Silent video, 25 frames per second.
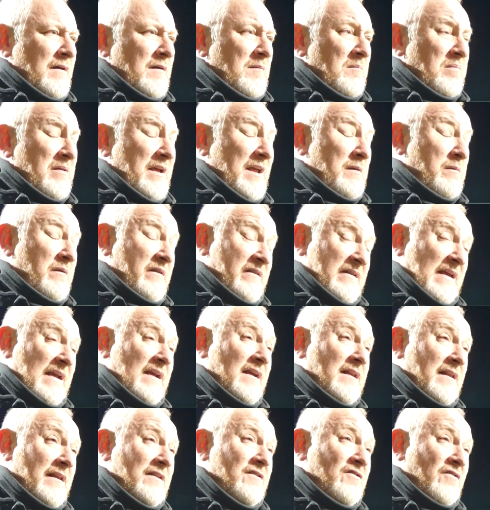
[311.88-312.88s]
played with his
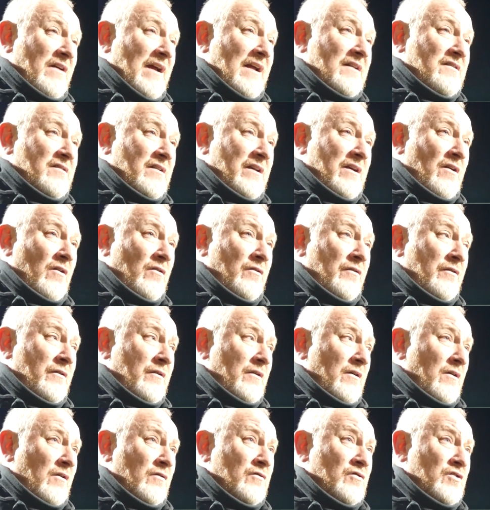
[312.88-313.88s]
ankle injury actually
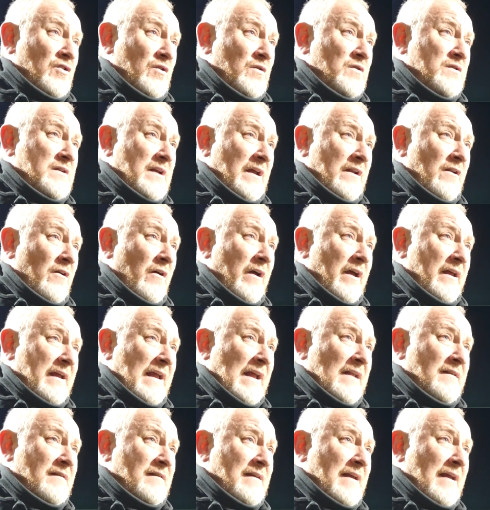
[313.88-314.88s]
on, on Tuesday night
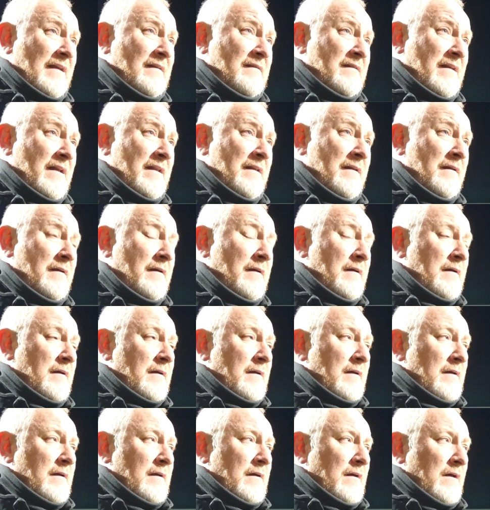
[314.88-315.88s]
against Kings Lynn,
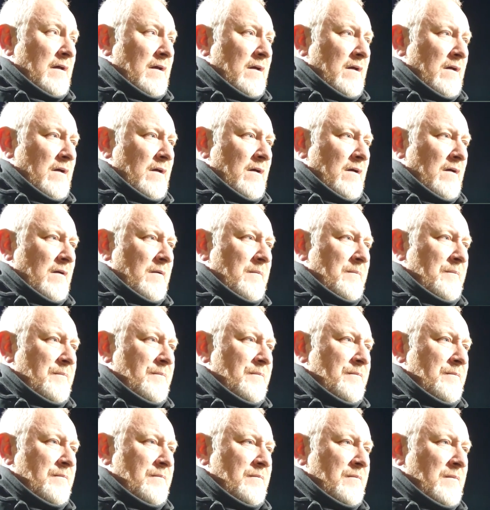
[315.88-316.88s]

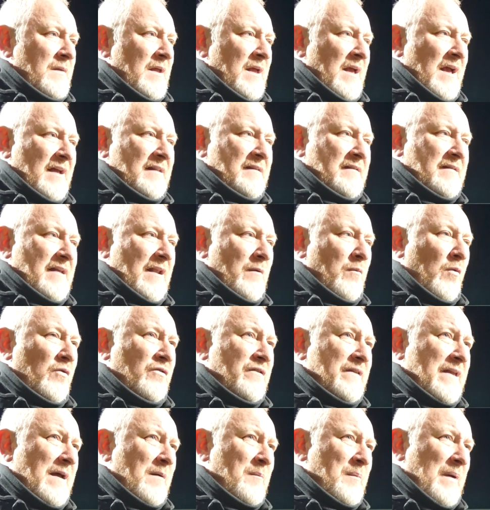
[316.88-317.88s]
um, and said it
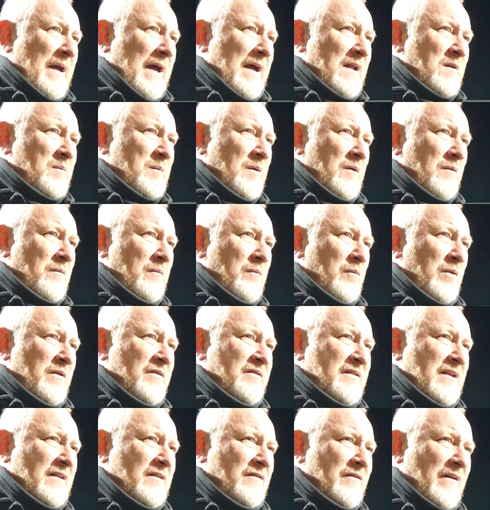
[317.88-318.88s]
wasn't that bad. But
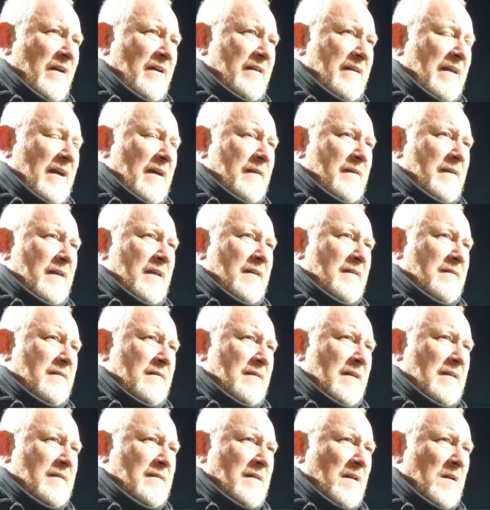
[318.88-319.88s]
we've since found out that
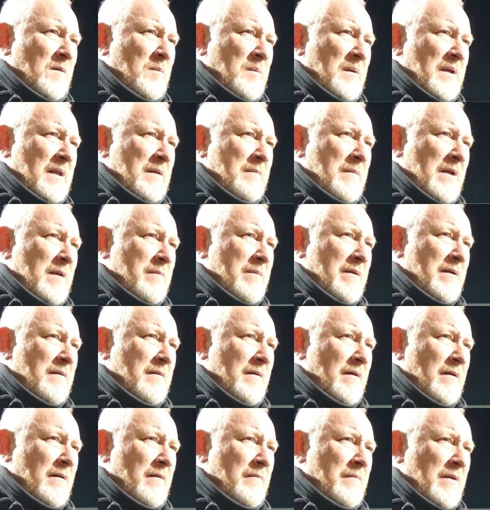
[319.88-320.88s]
it's it's going to be maybe
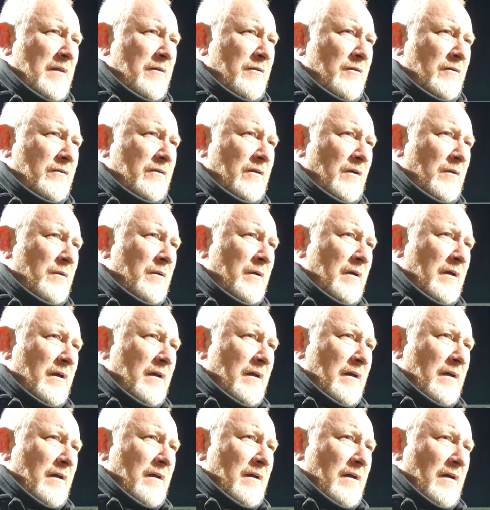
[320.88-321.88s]
a, a month or two,
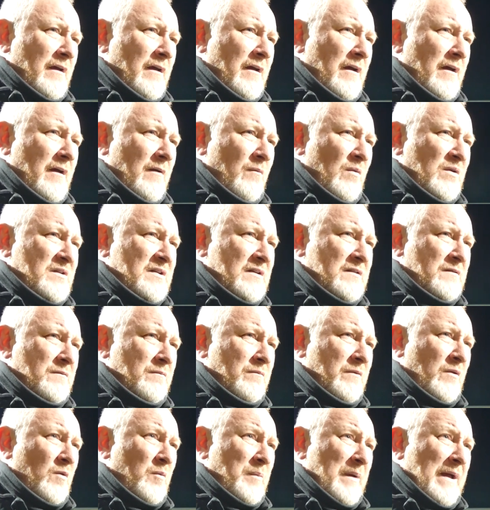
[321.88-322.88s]
um, which is
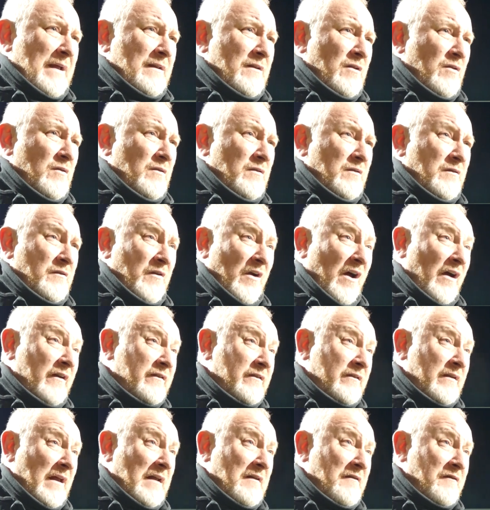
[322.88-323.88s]
real bad news for
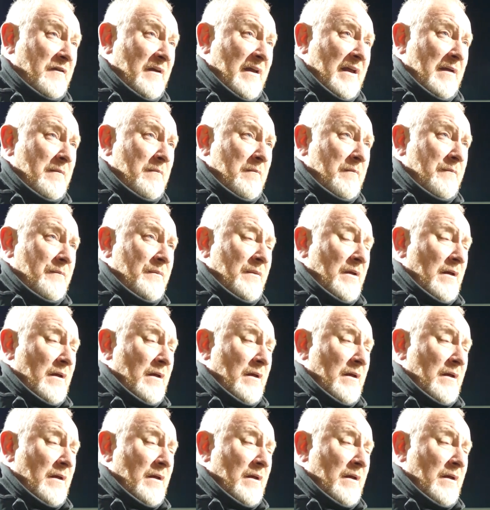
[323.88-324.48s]
us and for him.